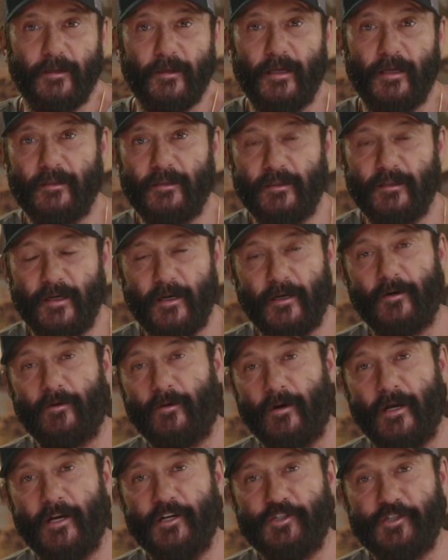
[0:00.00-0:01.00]
And the
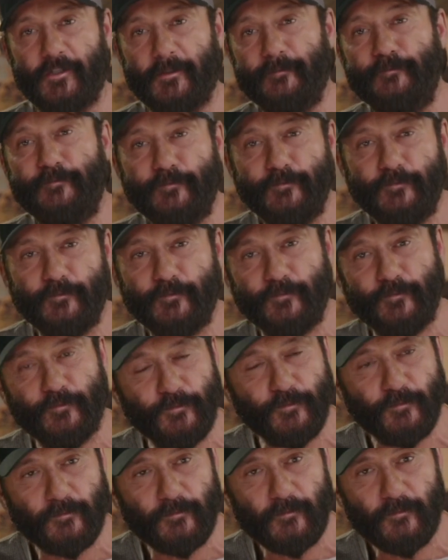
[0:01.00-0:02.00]
narration
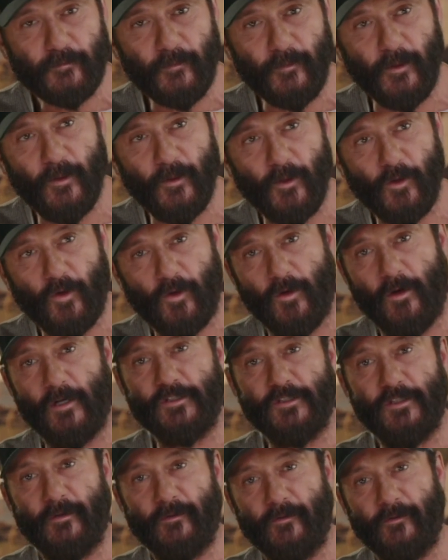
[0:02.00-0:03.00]

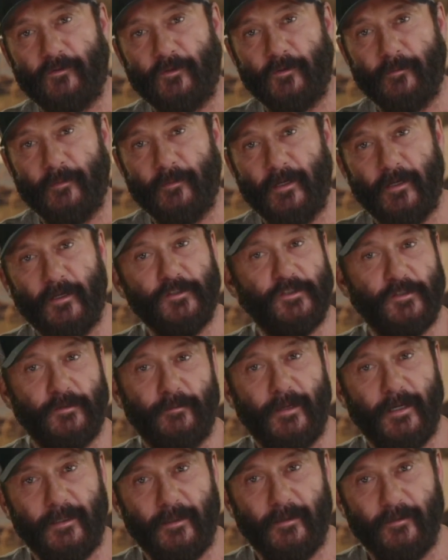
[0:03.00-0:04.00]
across it from
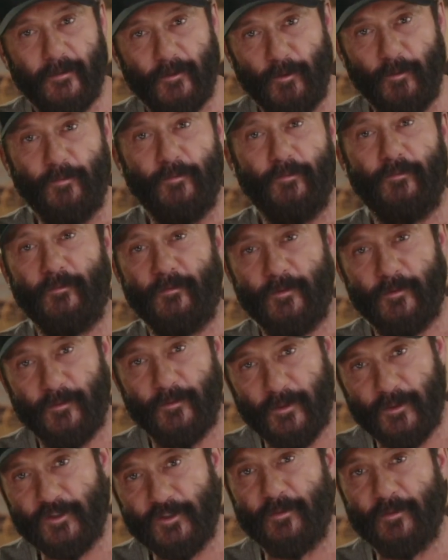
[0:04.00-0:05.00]

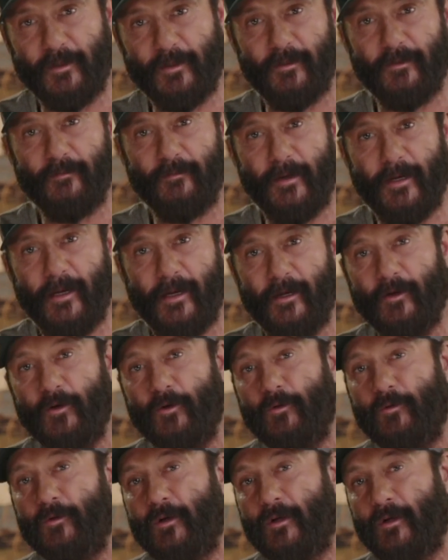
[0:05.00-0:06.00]
Isabel May,
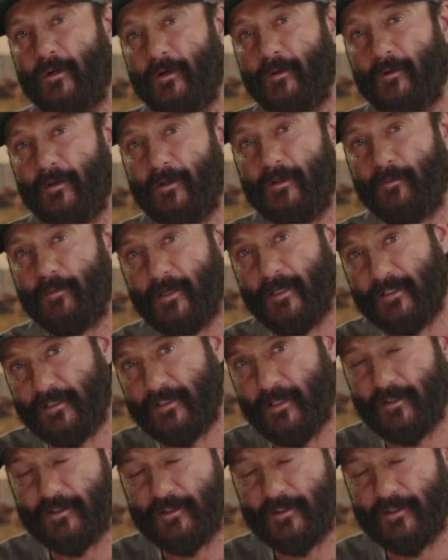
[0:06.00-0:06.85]
who plays